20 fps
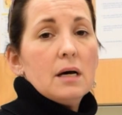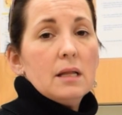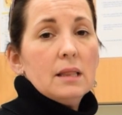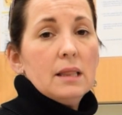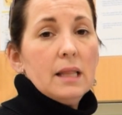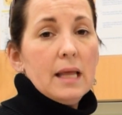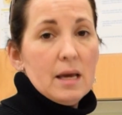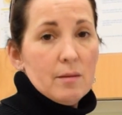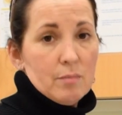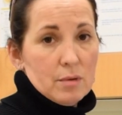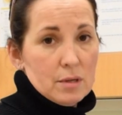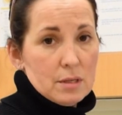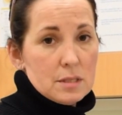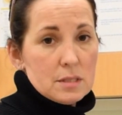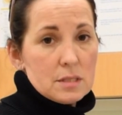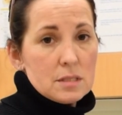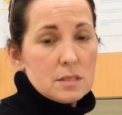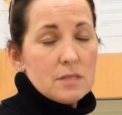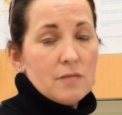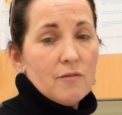
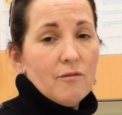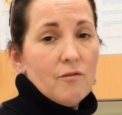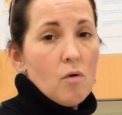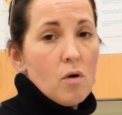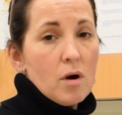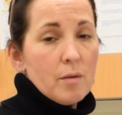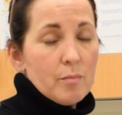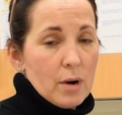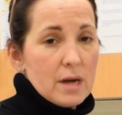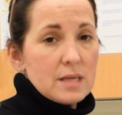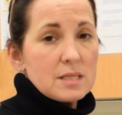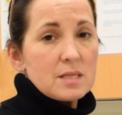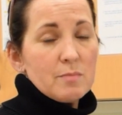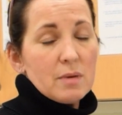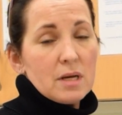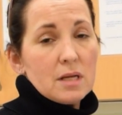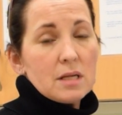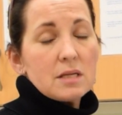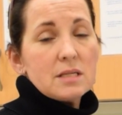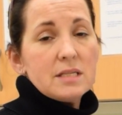labels for breast
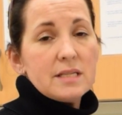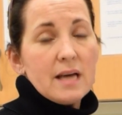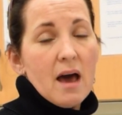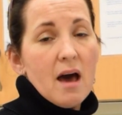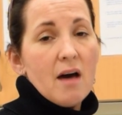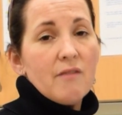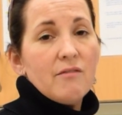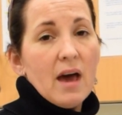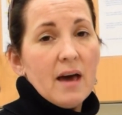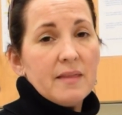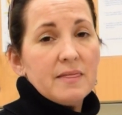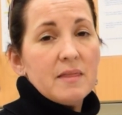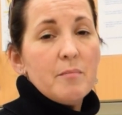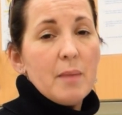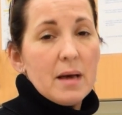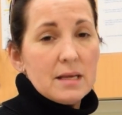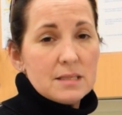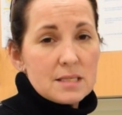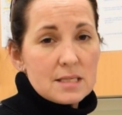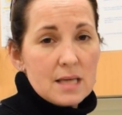milk to have at the
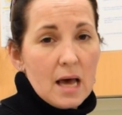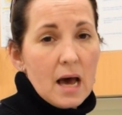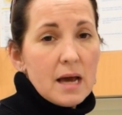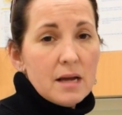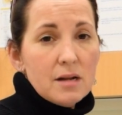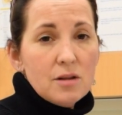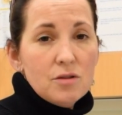bedside.